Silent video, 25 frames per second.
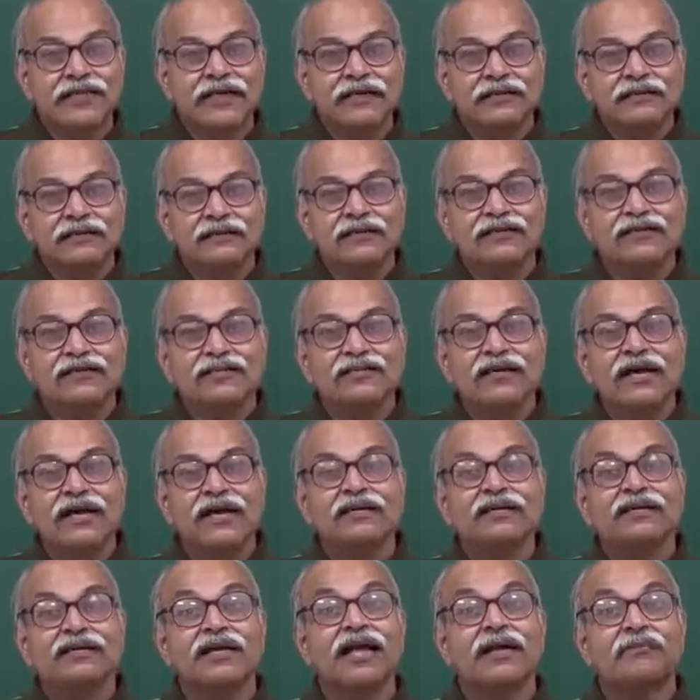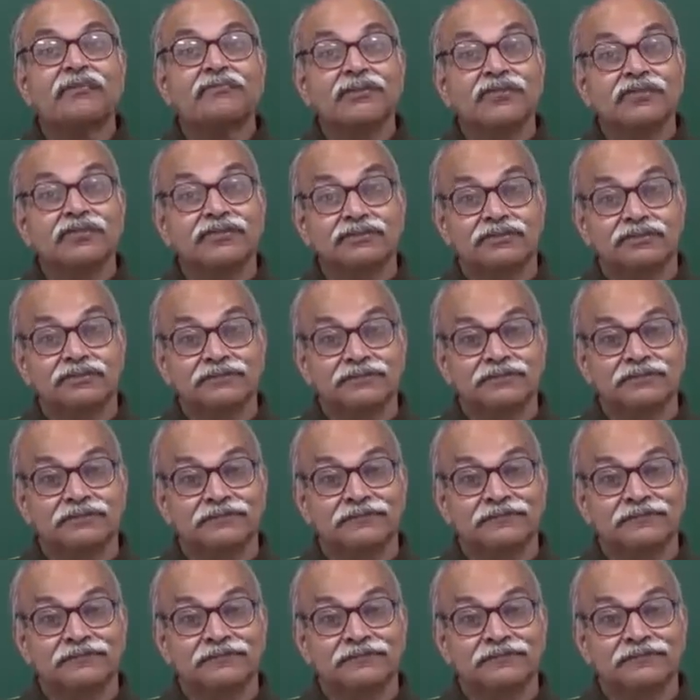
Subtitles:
and a desired amplitude.